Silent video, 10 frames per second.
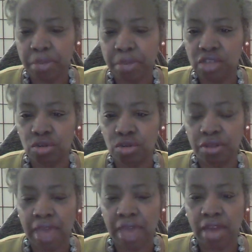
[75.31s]
Make sure
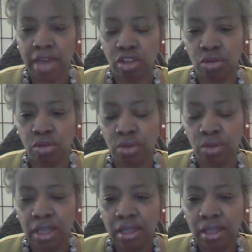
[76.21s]
that you
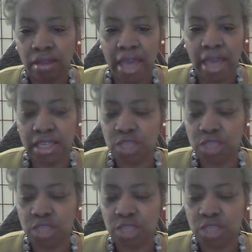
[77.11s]
like,